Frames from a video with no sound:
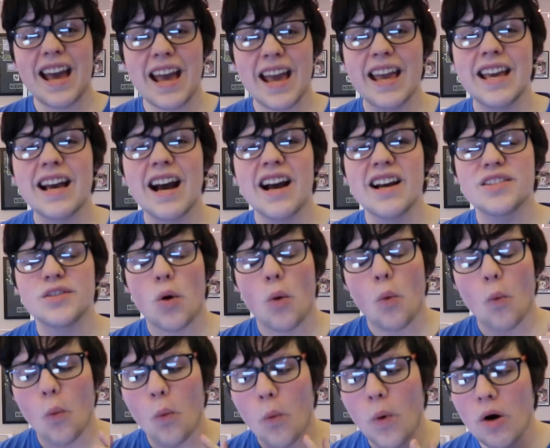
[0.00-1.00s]
Hey guys,
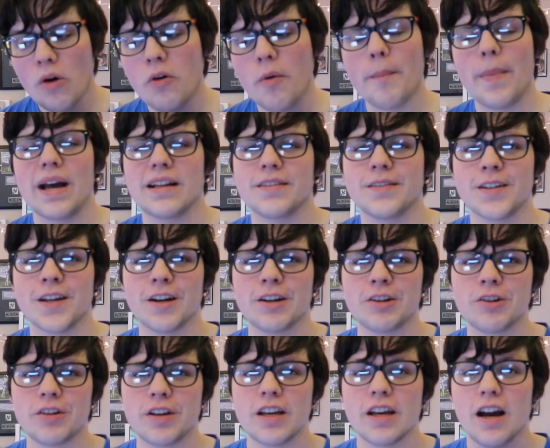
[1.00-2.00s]
welcome back to
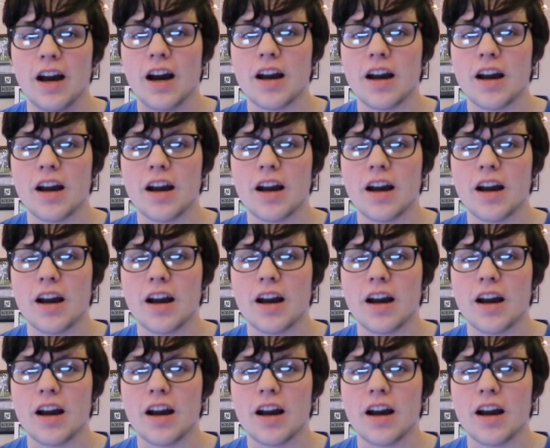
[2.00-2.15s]
Tech Cookie.